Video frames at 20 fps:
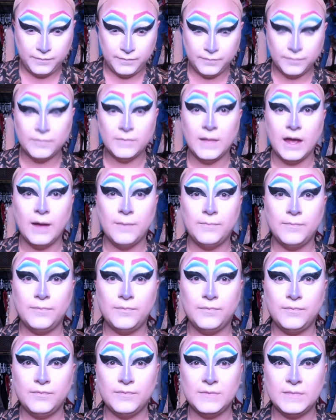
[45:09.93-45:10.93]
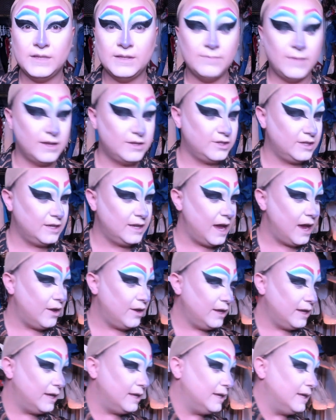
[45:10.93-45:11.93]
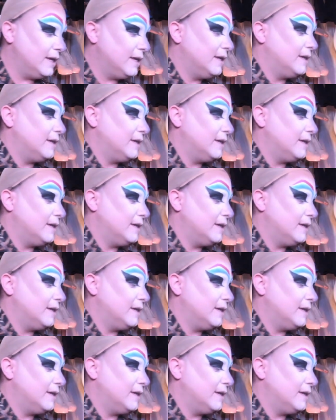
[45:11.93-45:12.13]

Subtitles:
Yeah, smudge it out, honey.